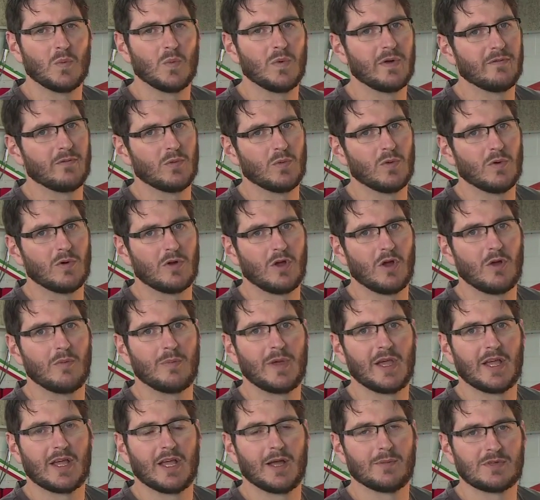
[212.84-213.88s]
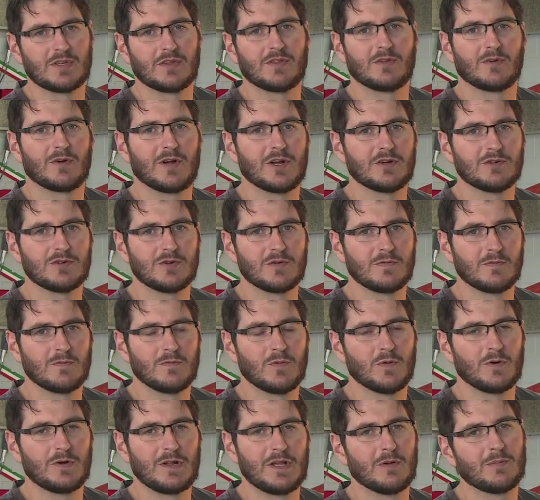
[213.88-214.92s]
Whether we'll go back up to
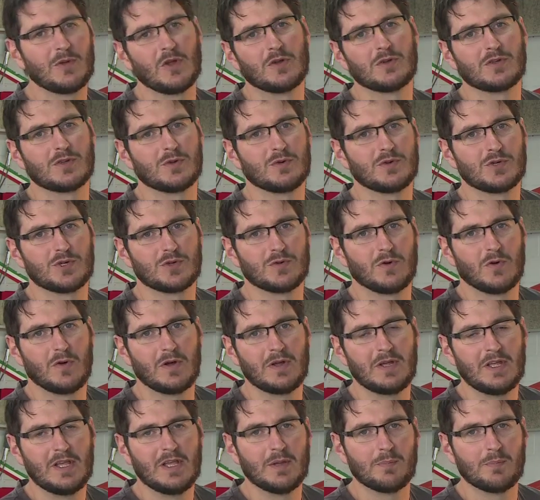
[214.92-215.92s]
340, I'm not too sure,